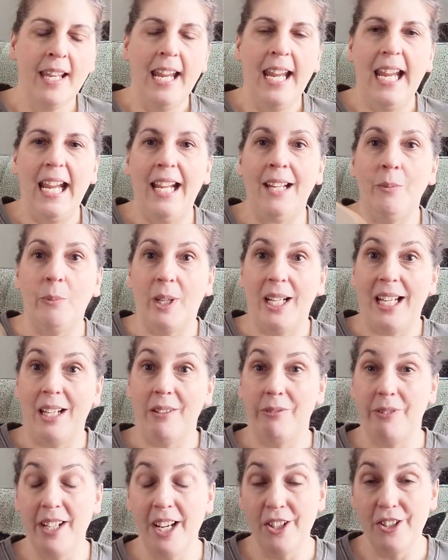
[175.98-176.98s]
And when I
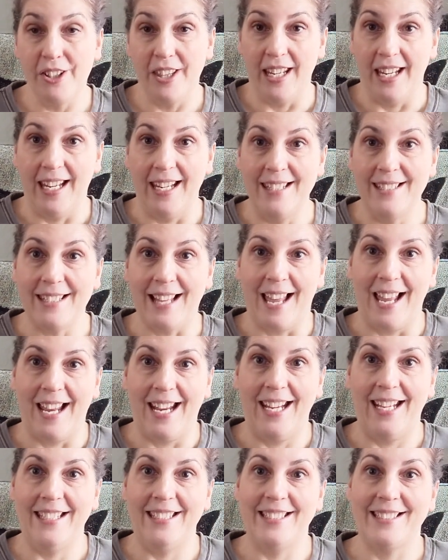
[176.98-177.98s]
finished these,
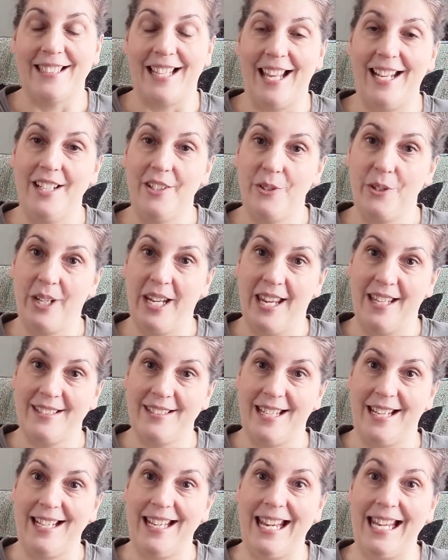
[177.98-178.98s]
I decided to cast
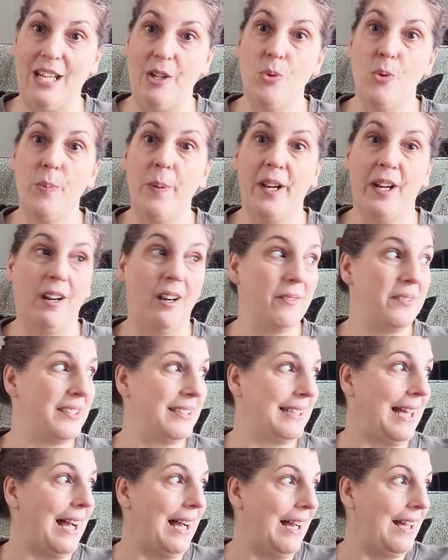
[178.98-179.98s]
on a new pair of
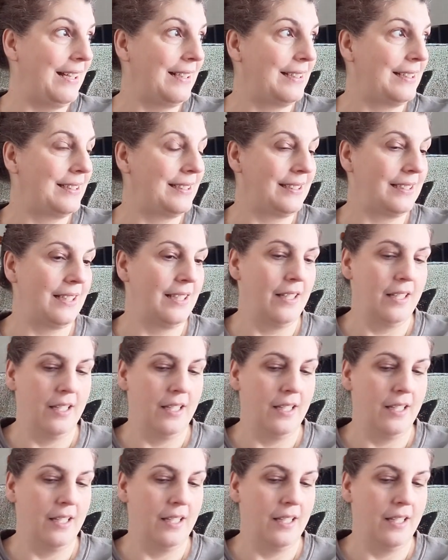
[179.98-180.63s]
socks.